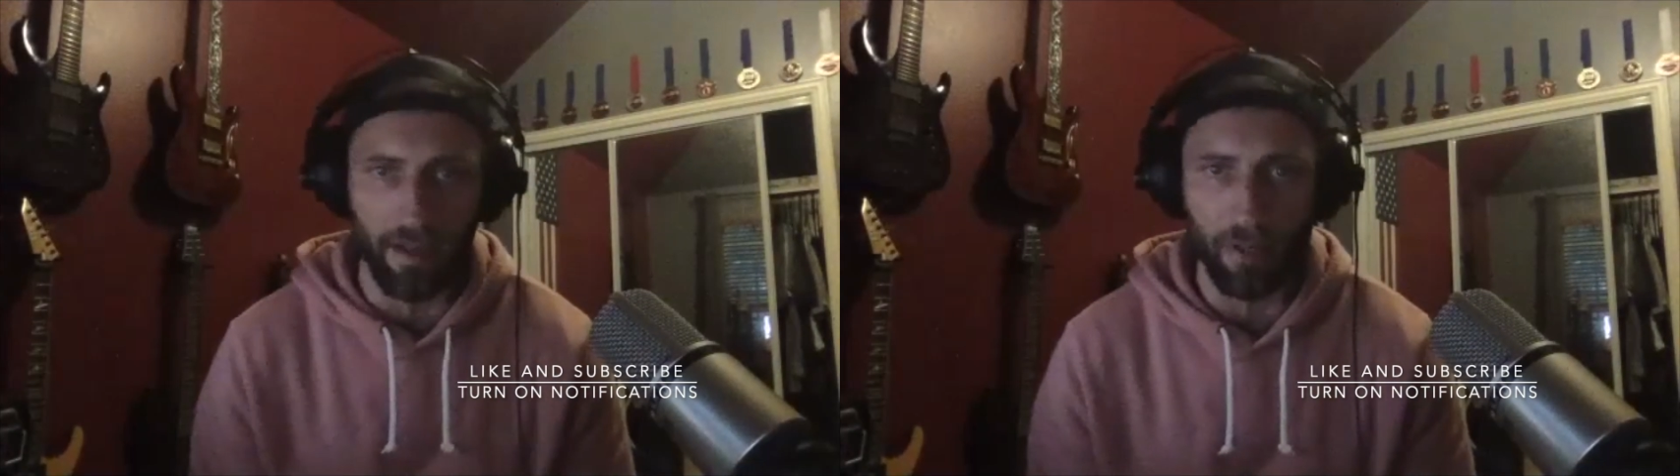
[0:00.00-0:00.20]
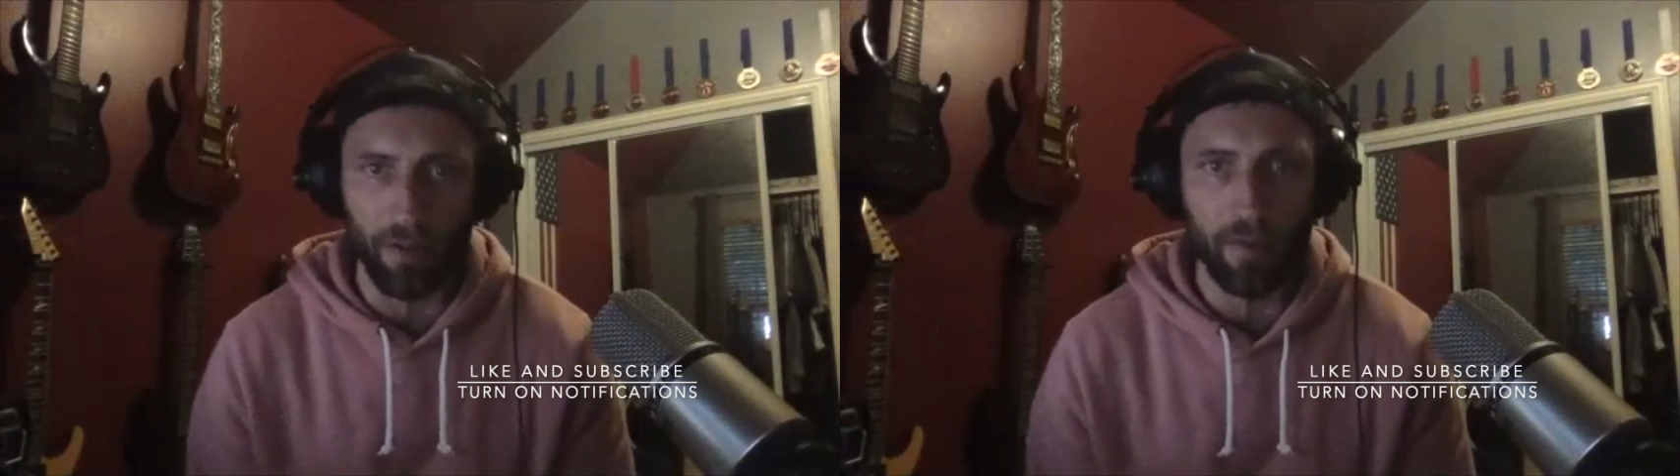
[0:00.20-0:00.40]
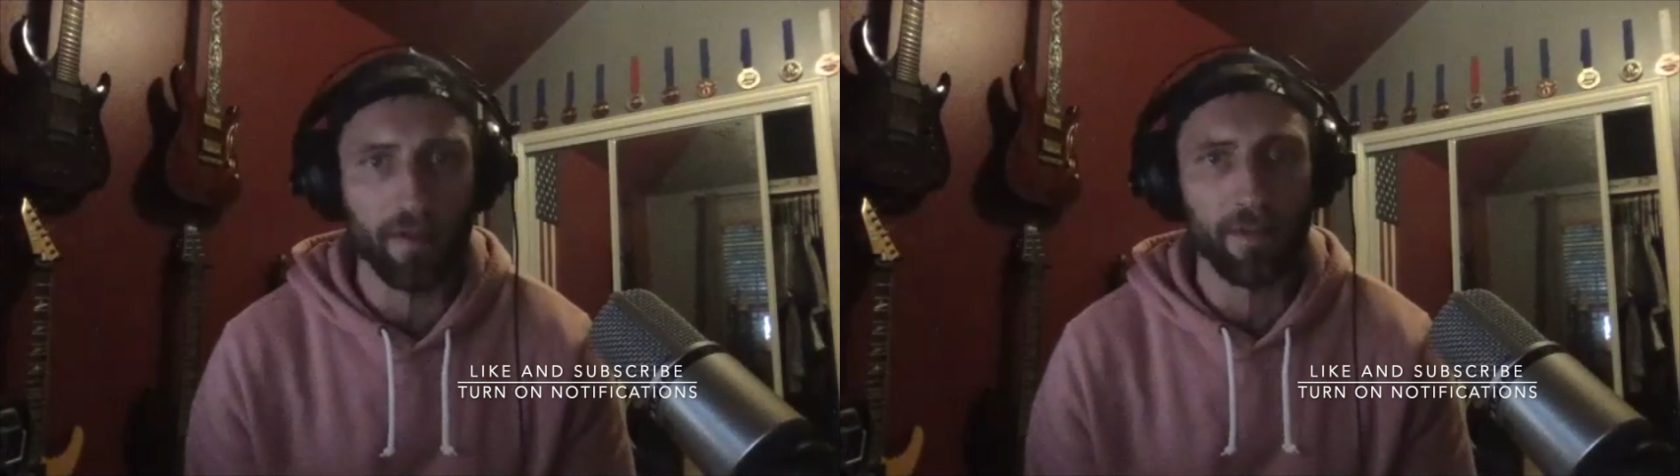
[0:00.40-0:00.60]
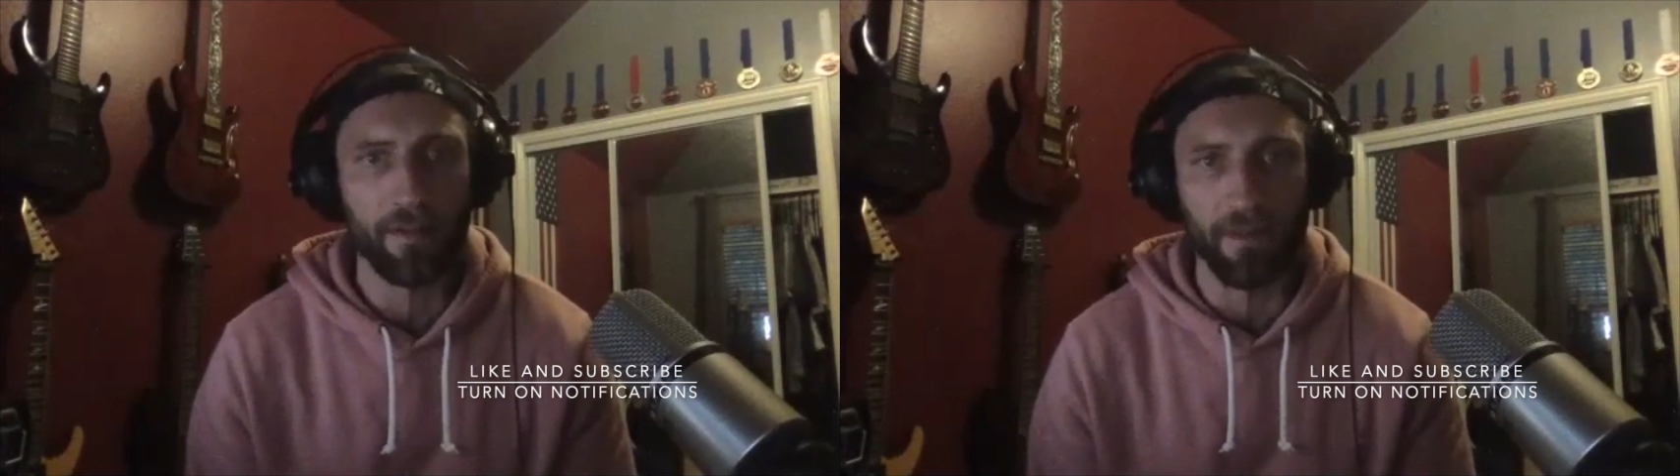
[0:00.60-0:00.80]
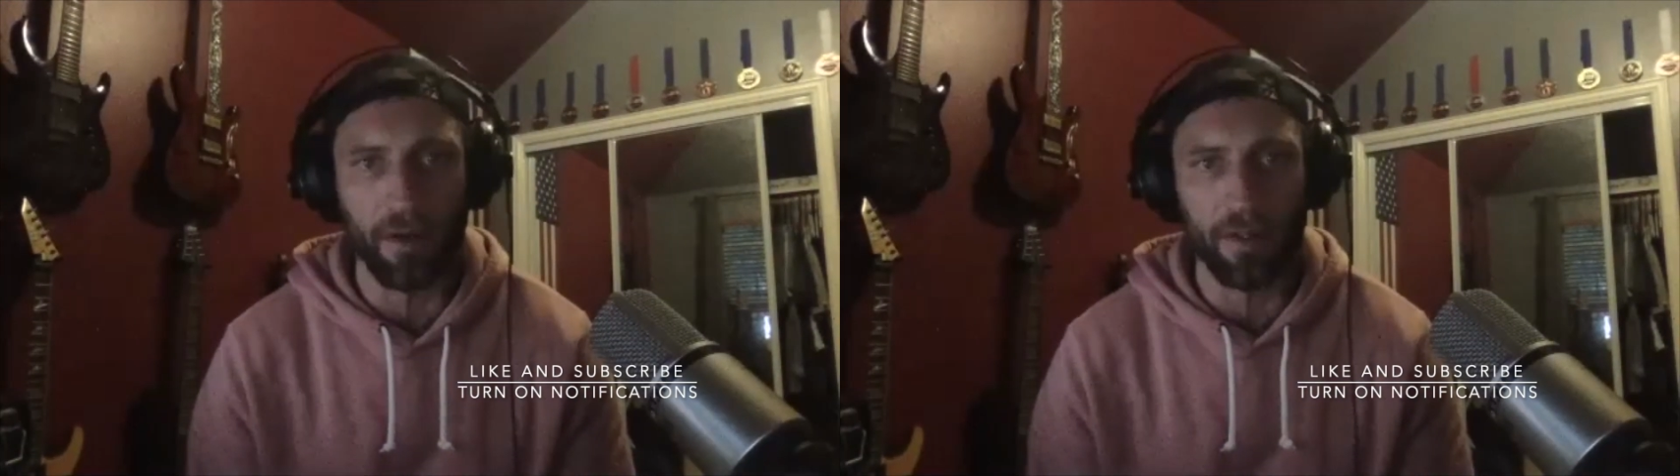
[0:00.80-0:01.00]
You want to be
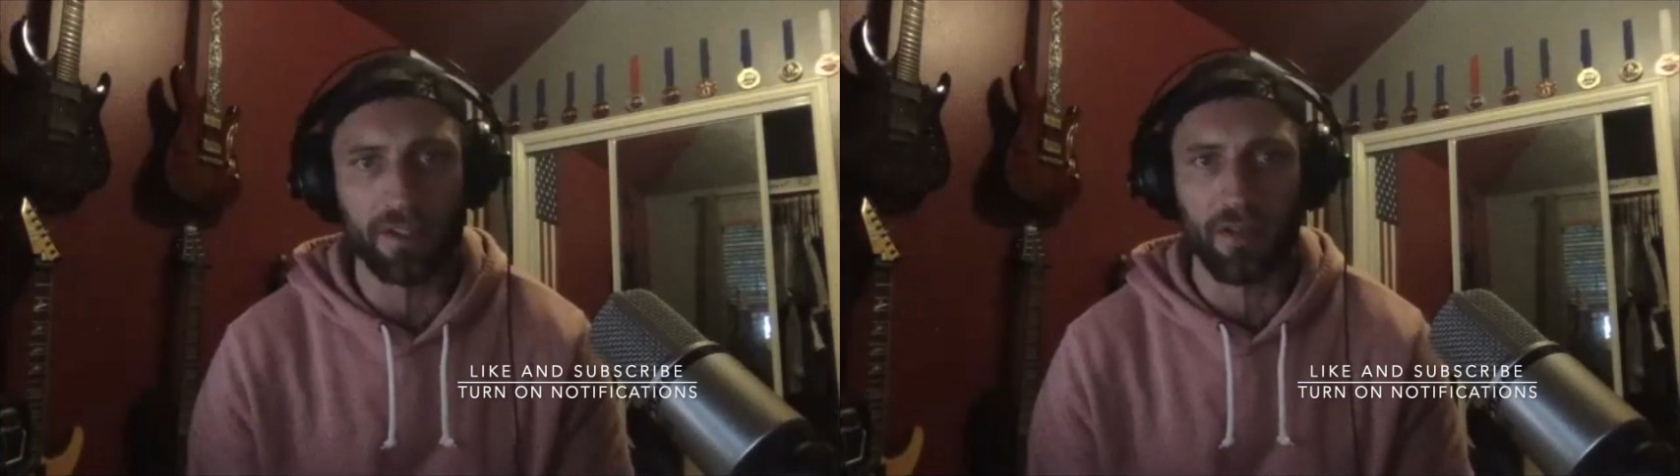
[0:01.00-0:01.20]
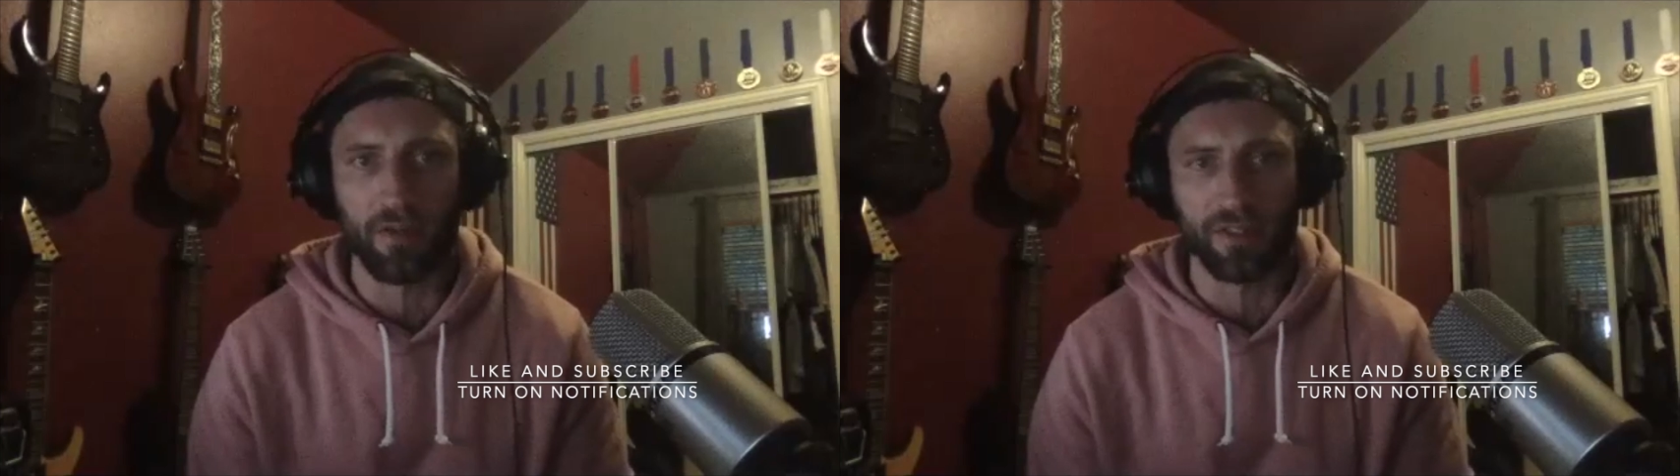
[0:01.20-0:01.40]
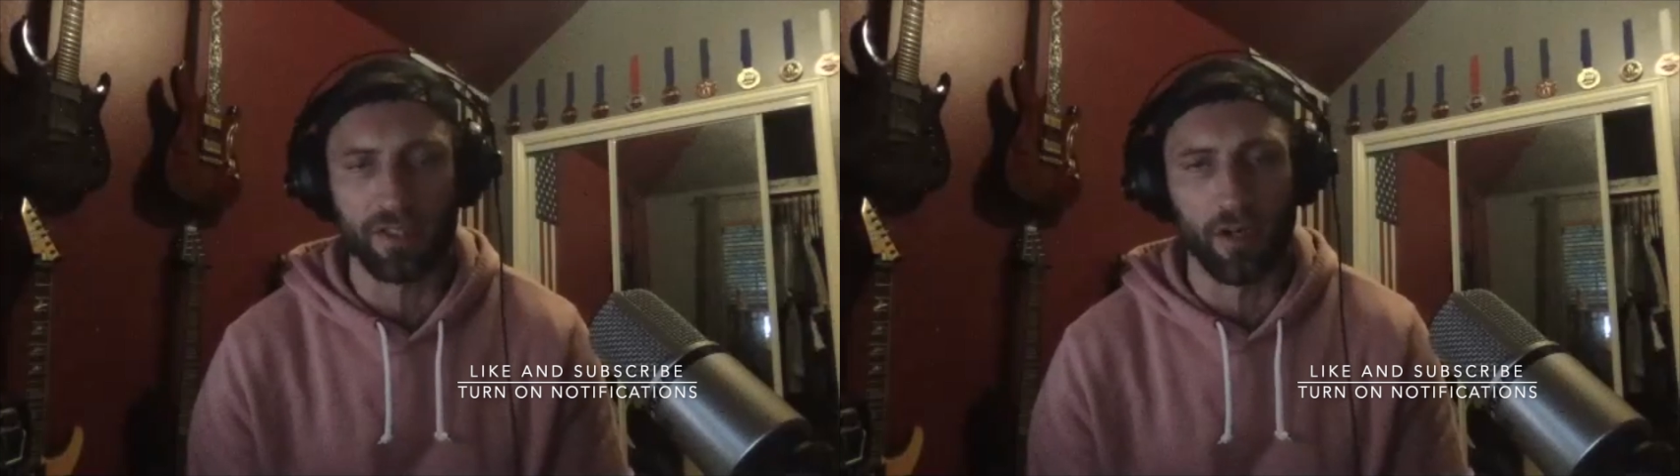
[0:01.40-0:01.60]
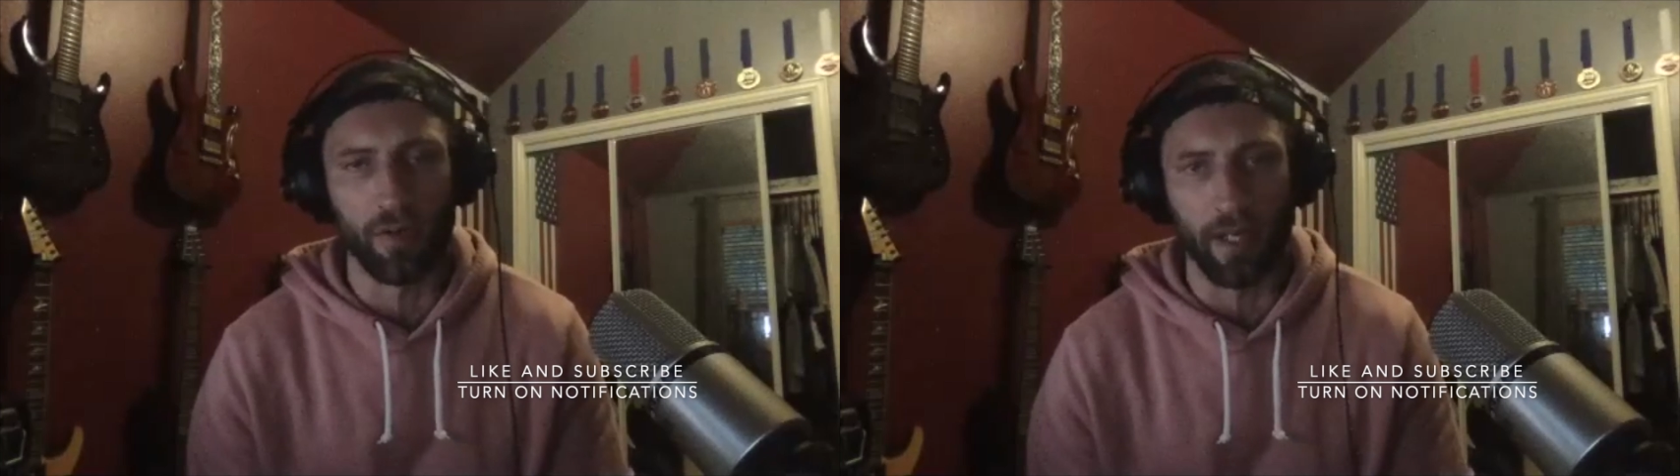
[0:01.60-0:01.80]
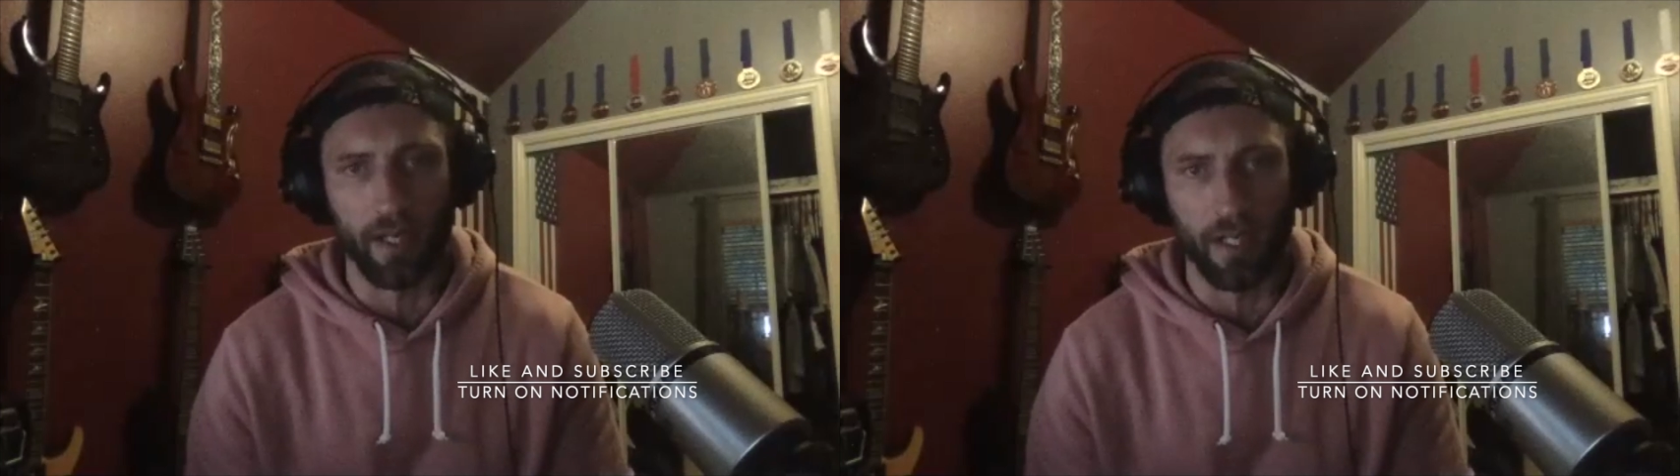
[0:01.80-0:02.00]
focused on what's
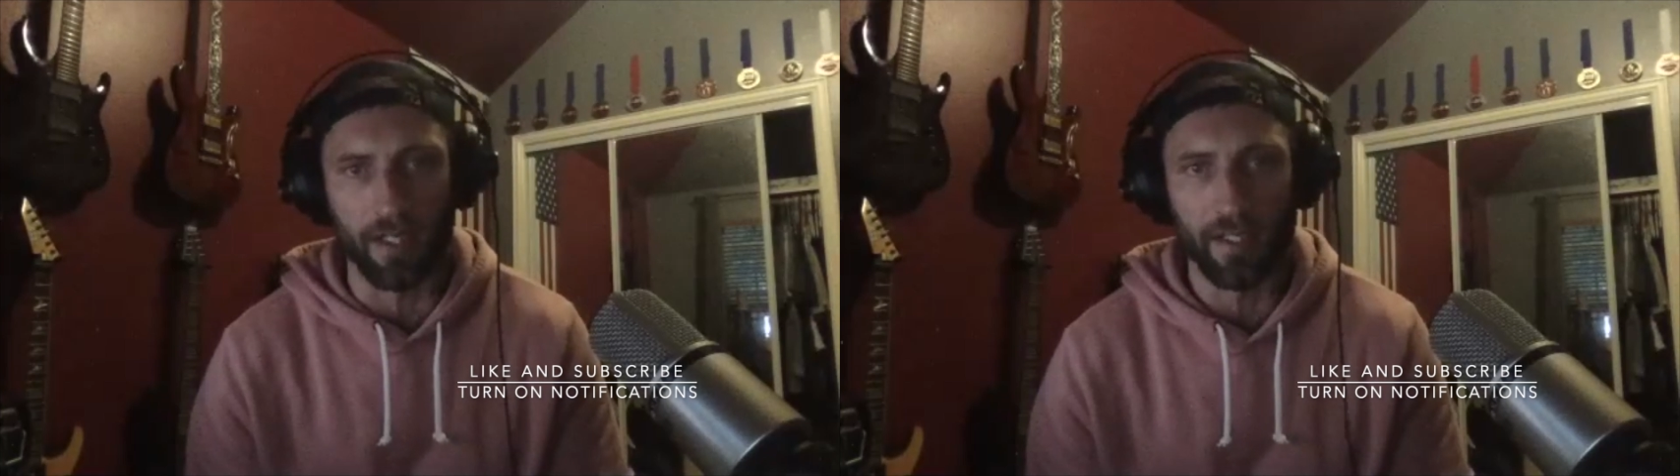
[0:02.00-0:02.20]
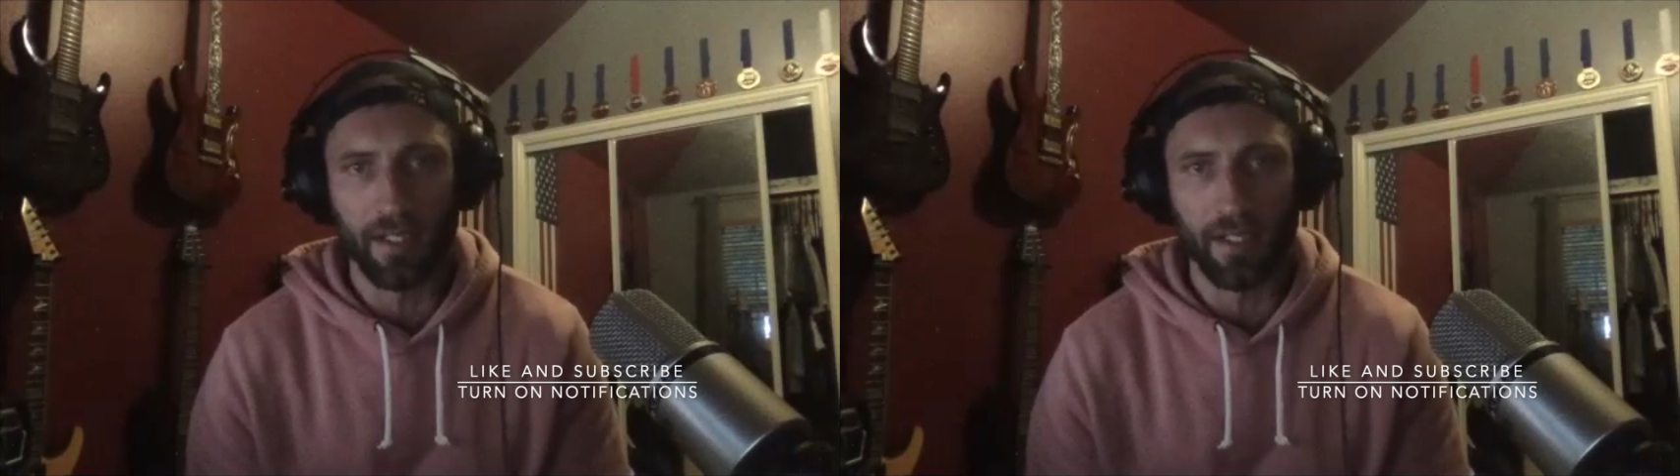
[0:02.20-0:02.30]
going on.